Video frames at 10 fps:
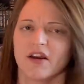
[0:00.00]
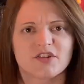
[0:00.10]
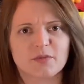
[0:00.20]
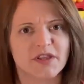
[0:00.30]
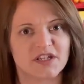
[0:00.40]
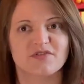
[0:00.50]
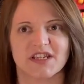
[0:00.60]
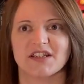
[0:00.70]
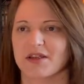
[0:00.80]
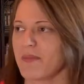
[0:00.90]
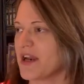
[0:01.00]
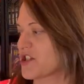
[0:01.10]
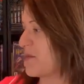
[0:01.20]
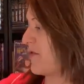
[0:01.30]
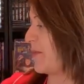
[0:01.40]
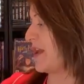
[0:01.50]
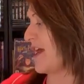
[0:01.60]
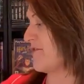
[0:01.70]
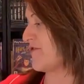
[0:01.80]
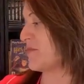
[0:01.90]
Some of these receipts are mad. Some of them are
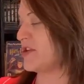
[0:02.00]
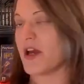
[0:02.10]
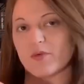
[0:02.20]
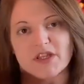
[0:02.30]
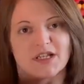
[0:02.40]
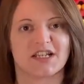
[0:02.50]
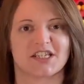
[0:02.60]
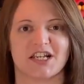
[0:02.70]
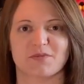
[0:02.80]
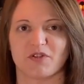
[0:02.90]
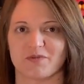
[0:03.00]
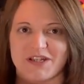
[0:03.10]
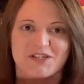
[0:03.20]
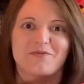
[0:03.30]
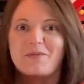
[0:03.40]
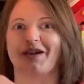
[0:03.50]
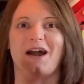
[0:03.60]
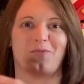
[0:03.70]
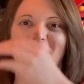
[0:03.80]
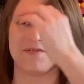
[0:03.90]
like from, you know, within the last 6 months, but then some of them are
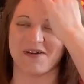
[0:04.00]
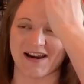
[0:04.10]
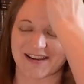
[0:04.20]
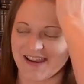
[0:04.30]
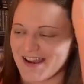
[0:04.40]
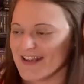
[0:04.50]
like way back.